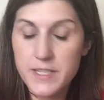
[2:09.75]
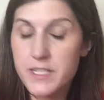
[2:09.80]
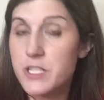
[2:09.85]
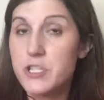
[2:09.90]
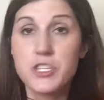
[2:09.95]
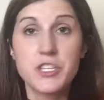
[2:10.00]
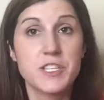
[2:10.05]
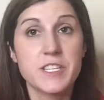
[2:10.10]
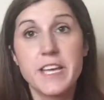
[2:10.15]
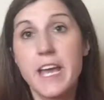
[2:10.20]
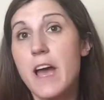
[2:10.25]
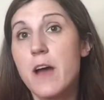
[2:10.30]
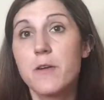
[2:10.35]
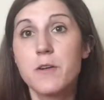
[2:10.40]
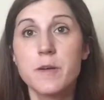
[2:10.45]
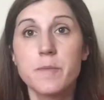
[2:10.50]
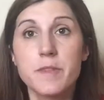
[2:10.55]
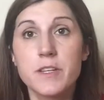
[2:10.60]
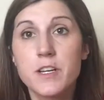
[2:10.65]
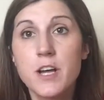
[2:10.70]
to just count
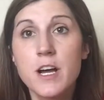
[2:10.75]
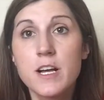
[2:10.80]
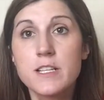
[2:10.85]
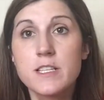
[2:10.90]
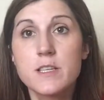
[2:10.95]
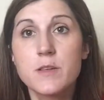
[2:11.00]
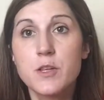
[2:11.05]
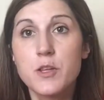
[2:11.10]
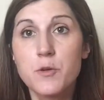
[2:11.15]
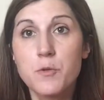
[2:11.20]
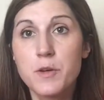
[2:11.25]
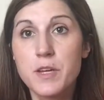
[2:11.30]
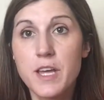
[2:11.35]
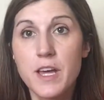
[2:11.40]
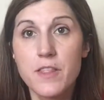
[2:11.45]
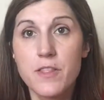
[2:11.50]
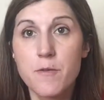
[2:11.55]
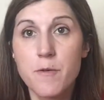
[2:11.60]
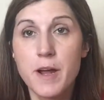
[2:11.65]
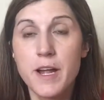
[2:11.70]
up the dots and you would
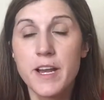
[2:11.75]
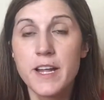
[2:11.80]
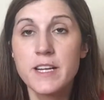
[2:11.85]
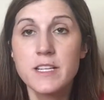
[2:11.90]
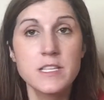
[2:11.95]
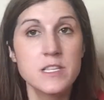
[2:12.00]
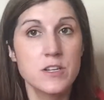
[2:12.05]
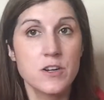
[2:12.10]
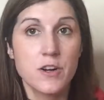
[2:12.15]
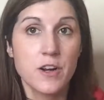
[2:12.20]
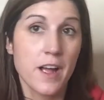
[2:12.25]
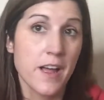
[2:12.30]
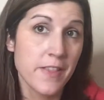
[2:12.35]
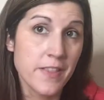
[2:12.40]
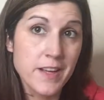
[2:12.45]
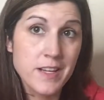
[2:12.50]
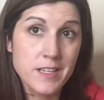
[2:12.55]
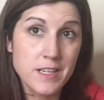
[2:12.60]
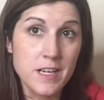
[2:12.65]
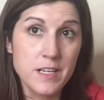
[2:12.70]
get the right answer. And
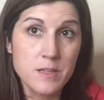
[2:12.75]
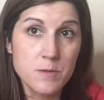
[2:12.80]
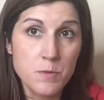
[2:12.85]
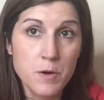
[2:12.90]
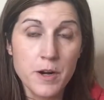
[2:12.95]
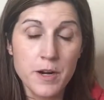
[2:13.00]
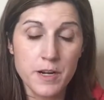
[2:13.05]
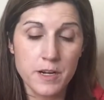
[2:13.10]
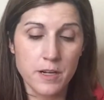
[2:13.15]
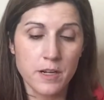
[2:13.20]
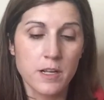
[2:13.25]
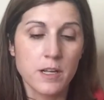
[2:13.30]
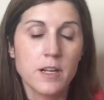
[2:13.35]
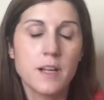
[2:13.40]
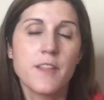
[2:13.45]
that does work.